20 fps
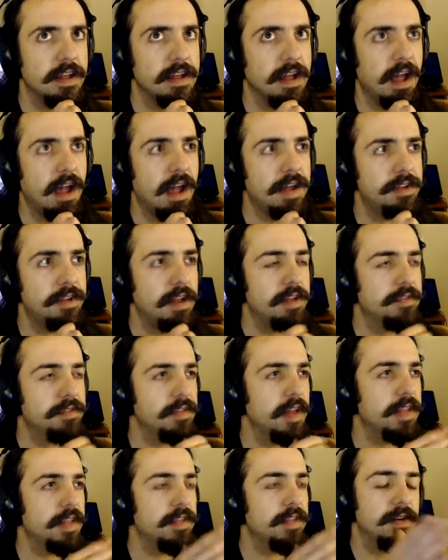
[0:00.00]
it's
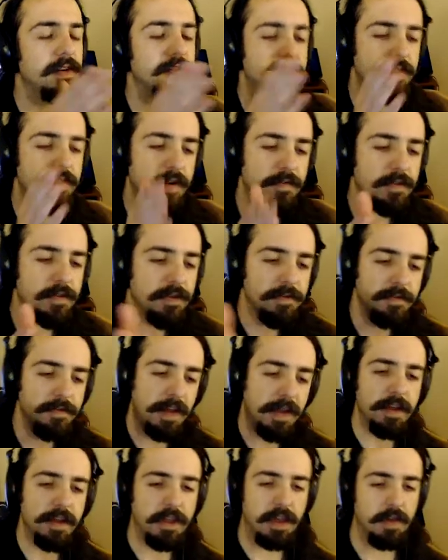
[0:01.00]
like there are several
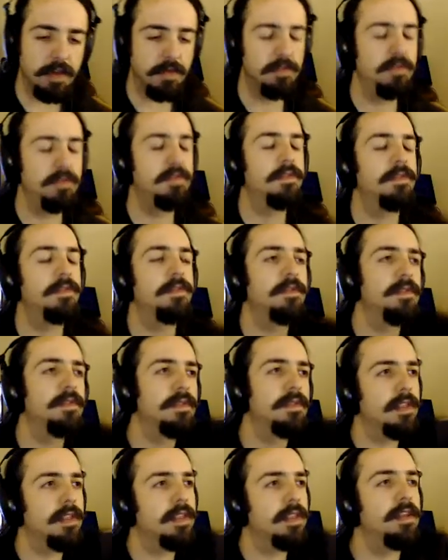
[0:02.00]
values
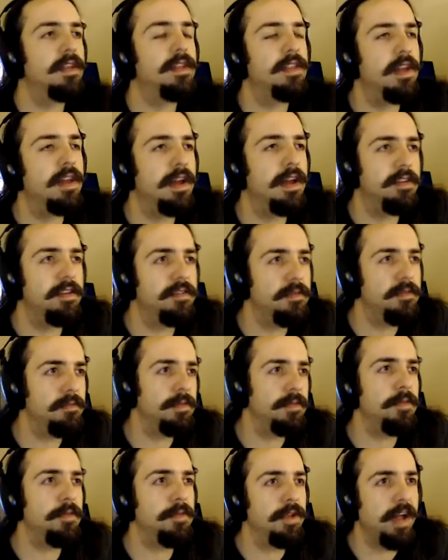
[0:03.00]
that
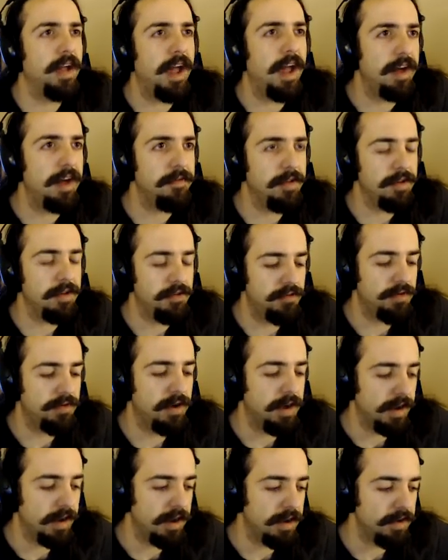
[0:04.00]
people have in
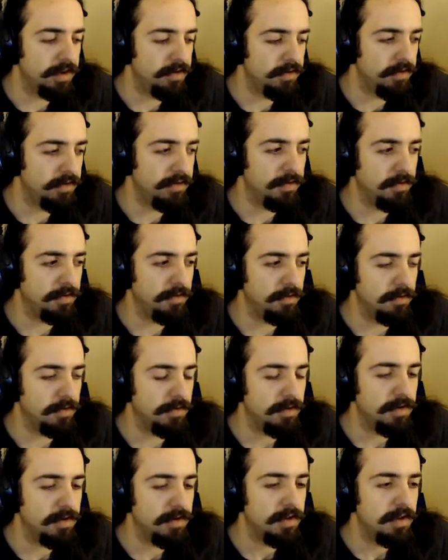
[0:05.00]
trying
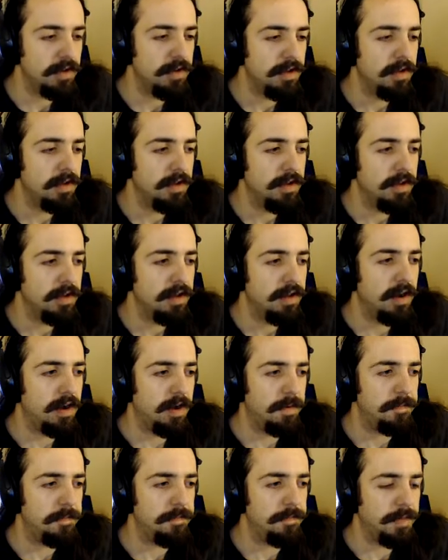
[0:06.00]
to
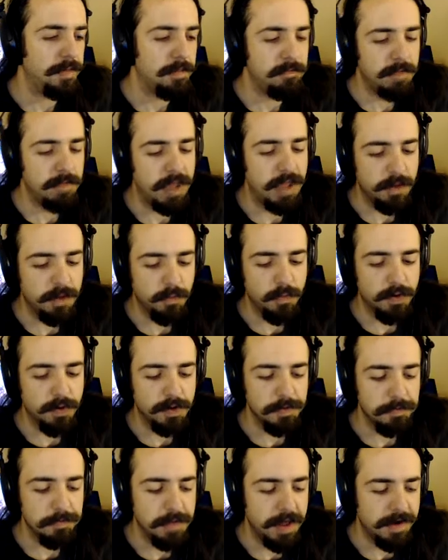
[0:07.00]
make a
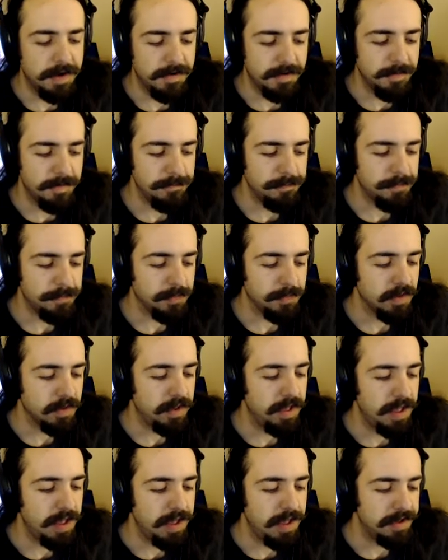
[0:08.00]
world better,
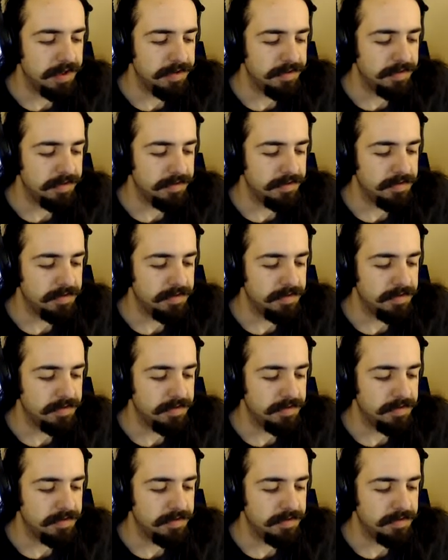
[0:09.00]
and